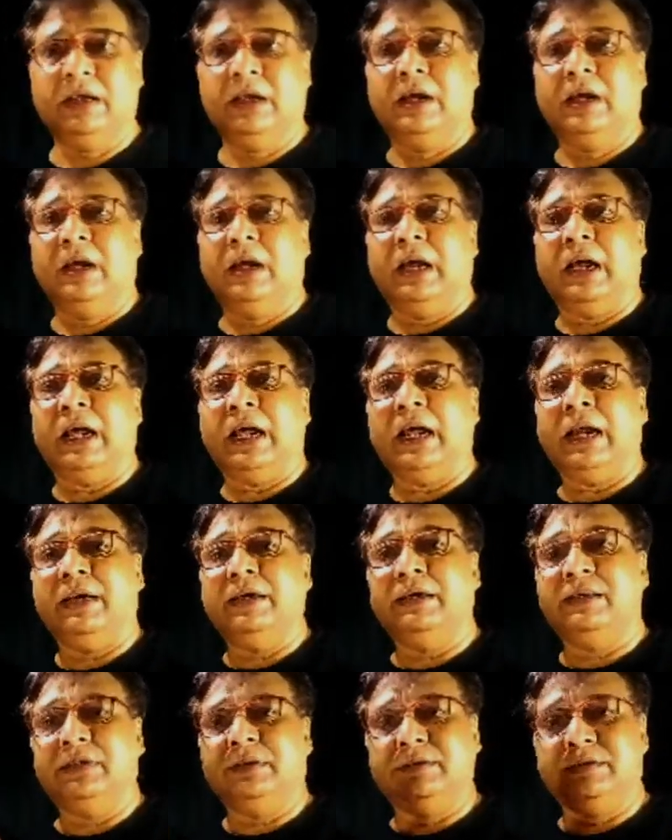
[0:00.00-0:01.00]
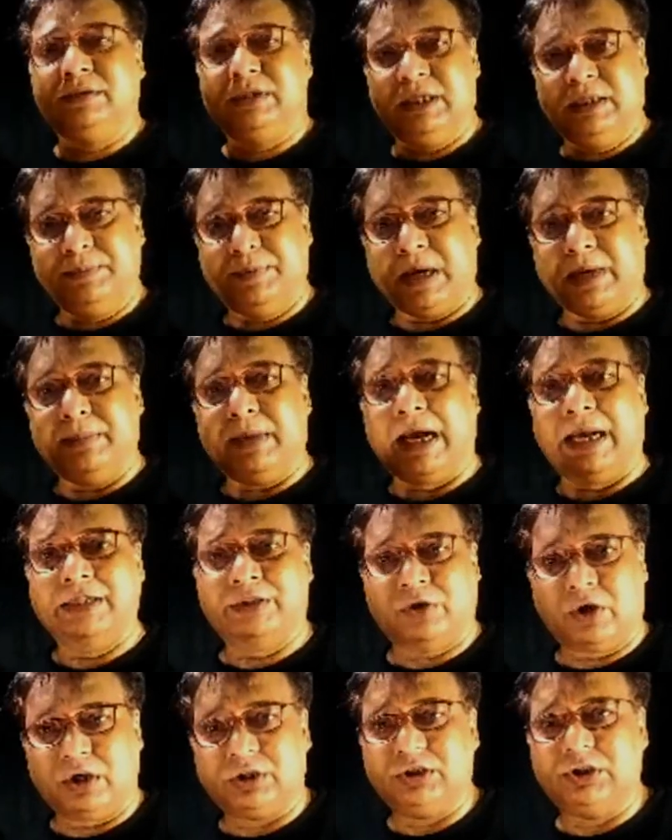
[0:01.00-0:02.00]
and 3'
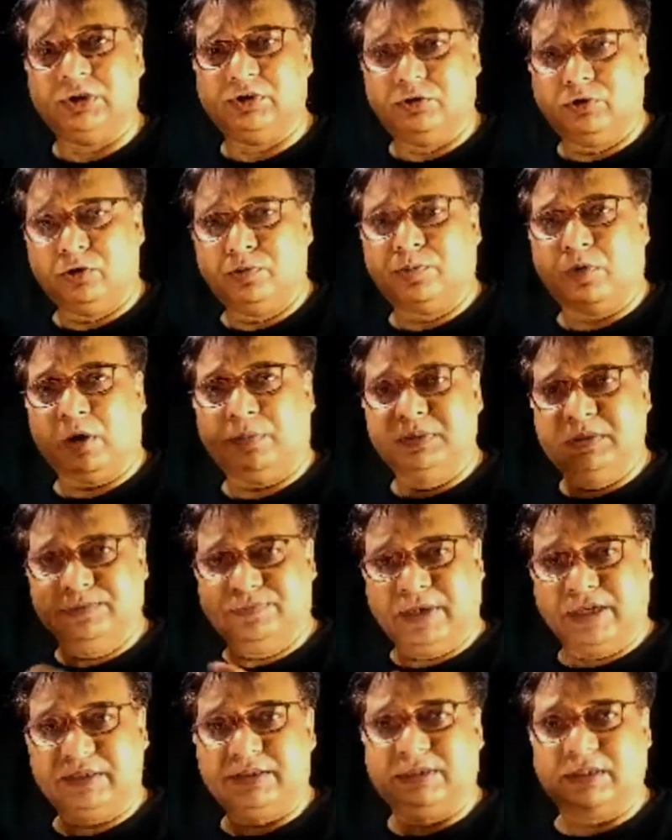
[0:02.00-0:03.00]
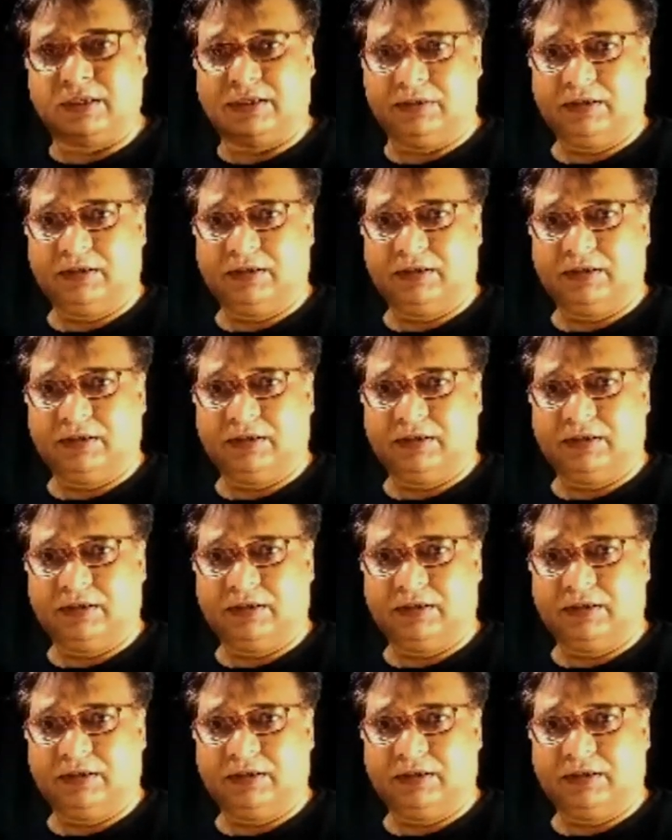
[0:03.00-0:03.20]
hydroxyl group of the vector,